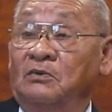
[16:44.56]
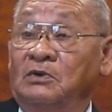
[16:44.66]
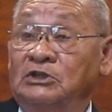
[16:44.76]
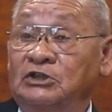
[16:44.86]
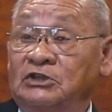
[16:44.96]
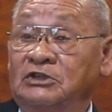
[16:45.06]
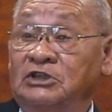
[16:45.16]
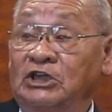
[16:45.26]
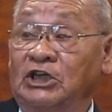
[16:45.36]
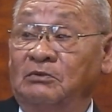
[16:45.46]
which
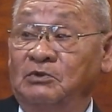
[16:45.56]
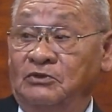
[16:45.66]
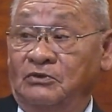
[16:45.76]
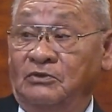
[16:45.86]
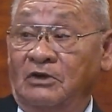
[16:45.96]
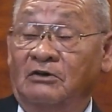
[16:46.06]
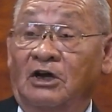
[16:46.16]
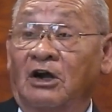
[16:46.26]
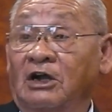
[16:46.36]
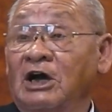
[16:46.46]
seemed to
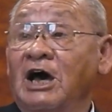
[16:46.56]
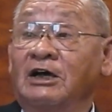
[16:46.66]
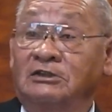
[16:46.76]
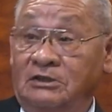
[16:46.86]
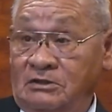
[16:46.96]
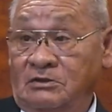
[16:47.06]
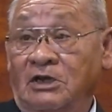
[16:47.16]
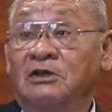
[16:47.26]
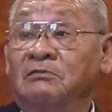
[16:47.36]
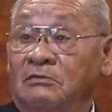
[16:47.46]
our guys that,
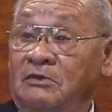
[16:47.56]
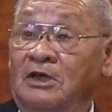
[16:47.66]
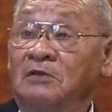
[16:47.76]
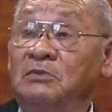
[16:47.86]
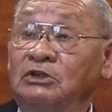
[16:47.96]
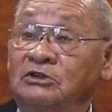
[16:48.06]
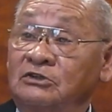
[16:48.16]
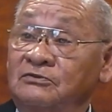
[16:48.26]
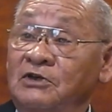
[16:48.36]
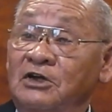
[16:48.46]
that that'd be
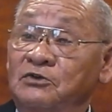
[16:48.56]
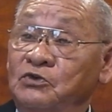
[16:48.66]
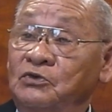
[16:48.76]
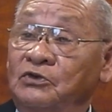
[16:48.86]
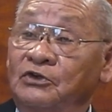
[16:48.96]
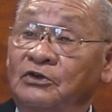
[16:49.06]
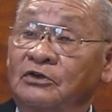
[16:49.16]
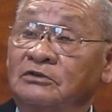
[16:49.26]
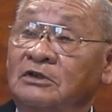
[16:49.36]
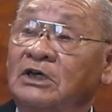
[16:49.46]
just fine too. You
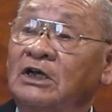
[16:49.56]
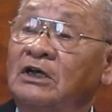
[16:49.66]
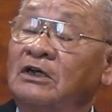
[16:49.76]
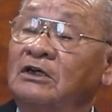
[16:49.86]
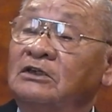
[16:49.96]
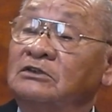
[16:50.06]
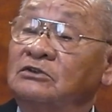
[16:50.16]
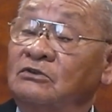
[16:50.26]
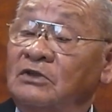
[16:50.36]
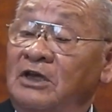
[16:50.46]
know?
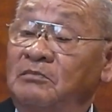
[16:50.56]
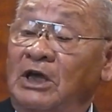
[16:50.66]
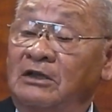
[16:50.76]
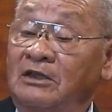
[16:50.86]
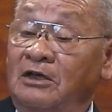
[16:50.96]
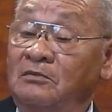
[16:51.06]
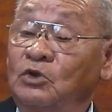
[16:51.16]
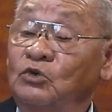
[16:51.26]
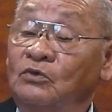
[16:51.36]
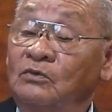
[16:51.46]
So they made that
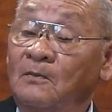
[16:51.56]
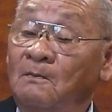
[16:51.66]
move.